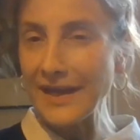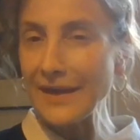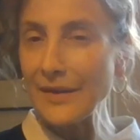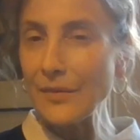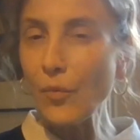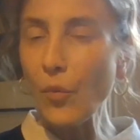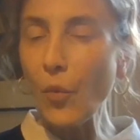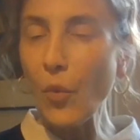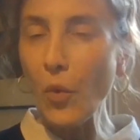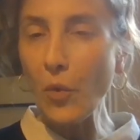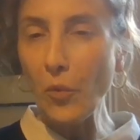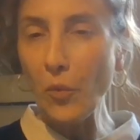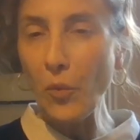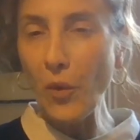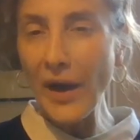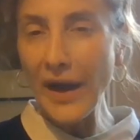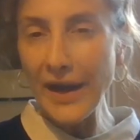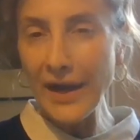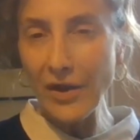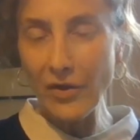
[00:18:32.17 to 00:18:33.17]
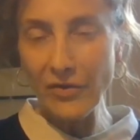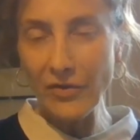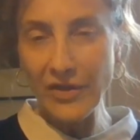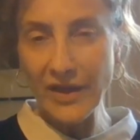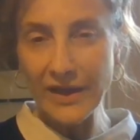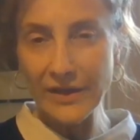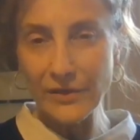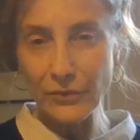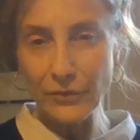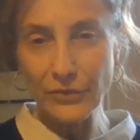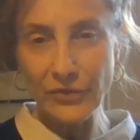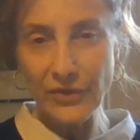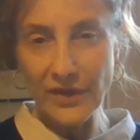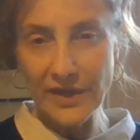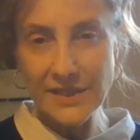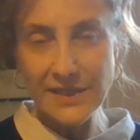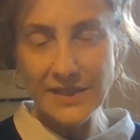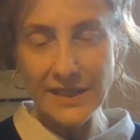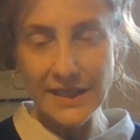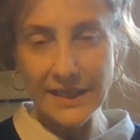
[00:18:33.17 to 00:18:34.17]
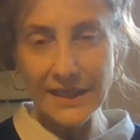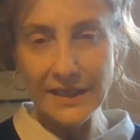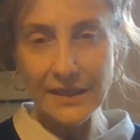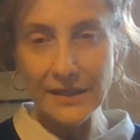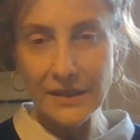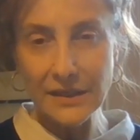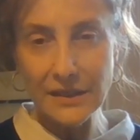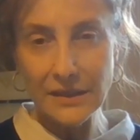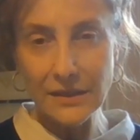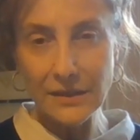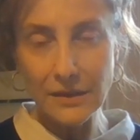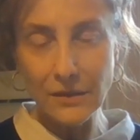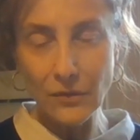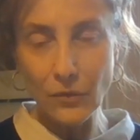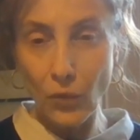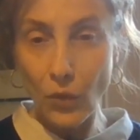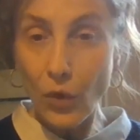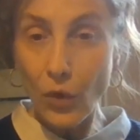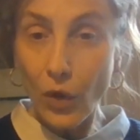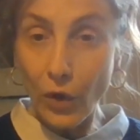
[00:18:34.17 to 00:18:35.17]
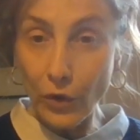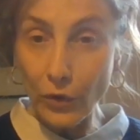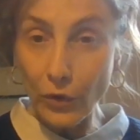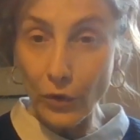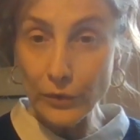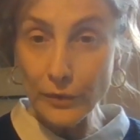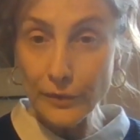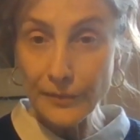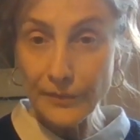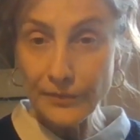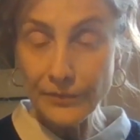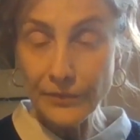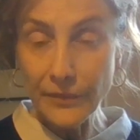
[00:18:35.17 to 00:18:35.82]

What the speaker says: in what way are they an authentic Warhol?